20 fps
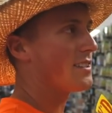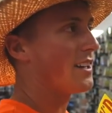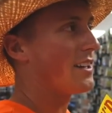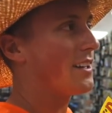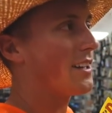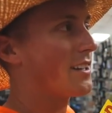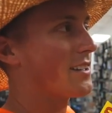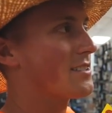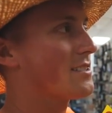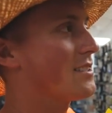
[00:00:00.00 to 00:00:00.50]

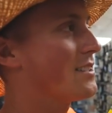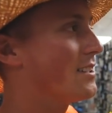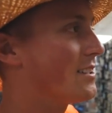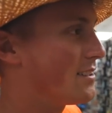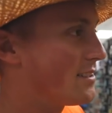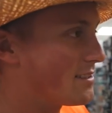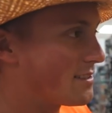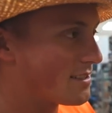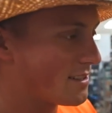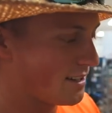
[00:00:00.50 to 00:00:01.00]

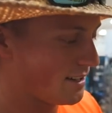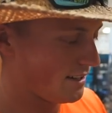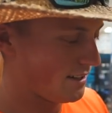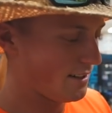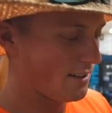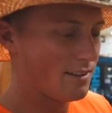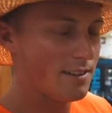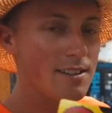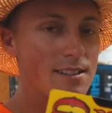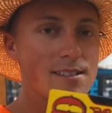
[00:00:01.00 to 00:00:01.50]
10XDs,
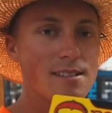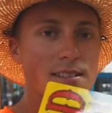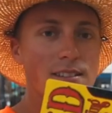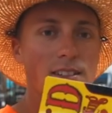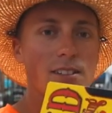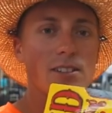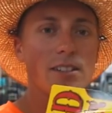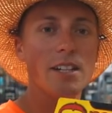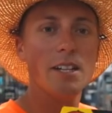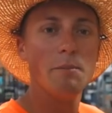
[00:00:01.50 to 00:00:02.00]
it's a
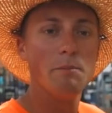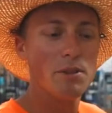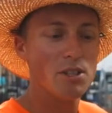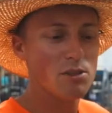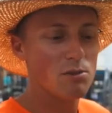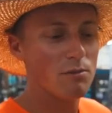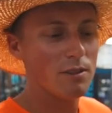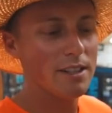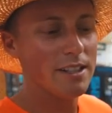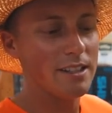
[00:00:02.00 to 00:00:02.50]
little in
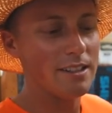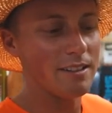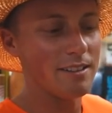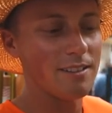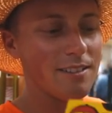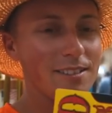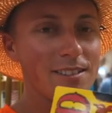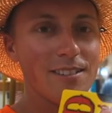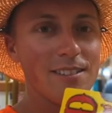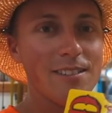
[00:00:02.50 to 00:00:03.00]
between.
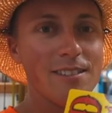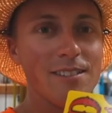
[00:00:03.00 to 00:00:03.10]
Yeah,